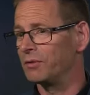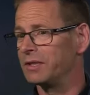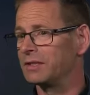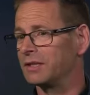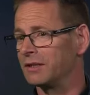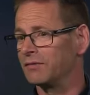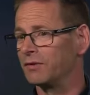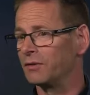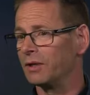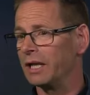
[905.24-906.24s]
winter
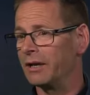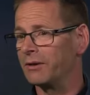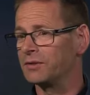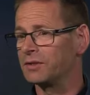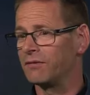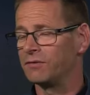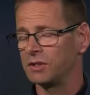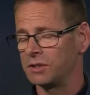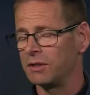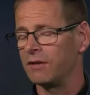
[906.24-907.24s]
fuel allowance,
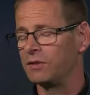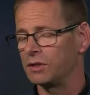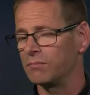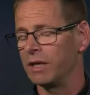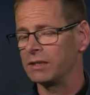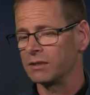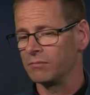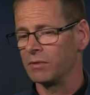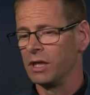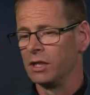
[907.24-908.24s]
they've just made
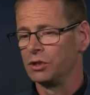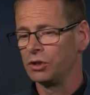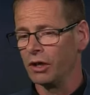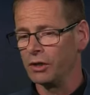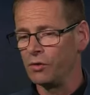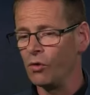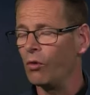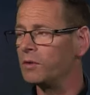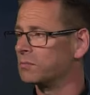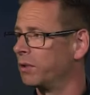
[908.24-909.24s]
some
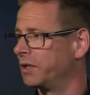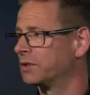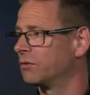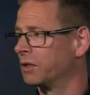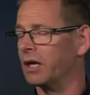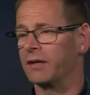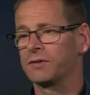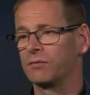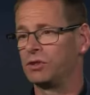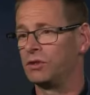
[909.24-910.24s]
ginormous political
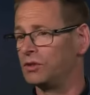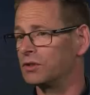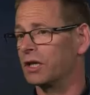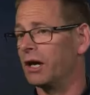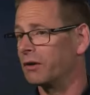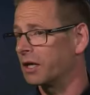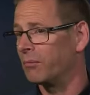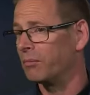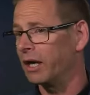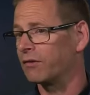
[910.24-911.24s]
gaffes which you just can't
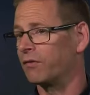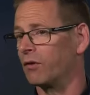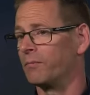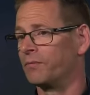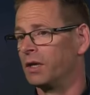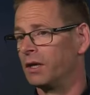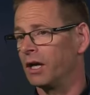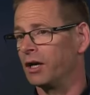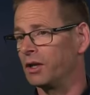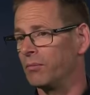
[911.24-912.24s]
come back from.
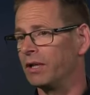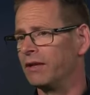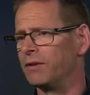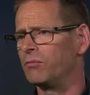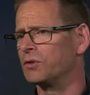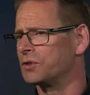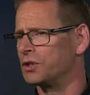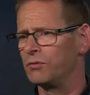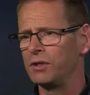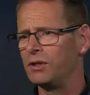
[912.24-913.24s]
And I believe he wants to
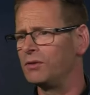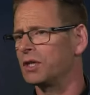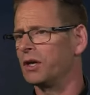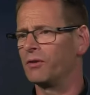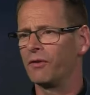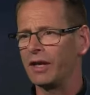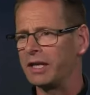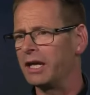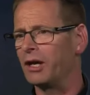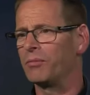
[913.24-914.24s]
do a U-turn on
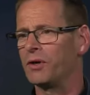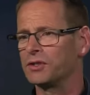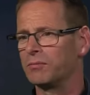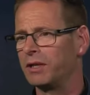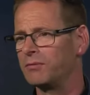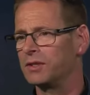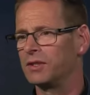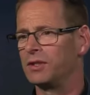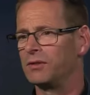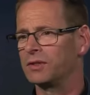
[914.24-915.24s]
that now, possibly, it was in
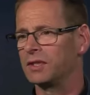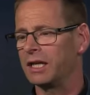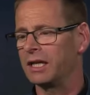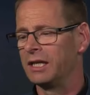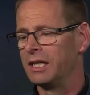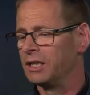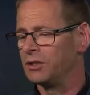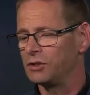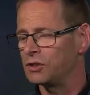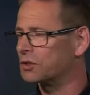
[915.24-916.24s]
the news today.
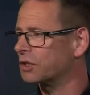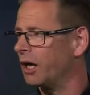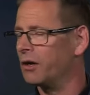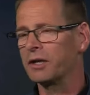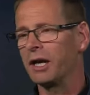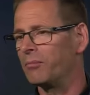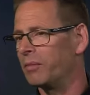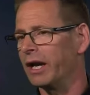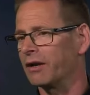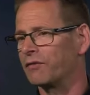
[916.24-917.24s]
You just can't come
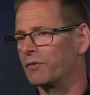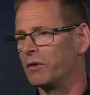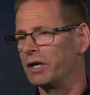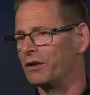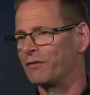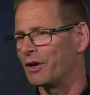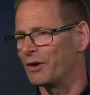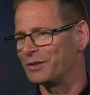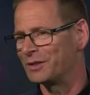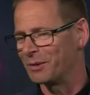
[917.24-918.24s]
back from where you've
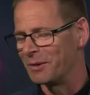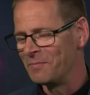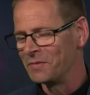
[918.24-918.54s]
gone to.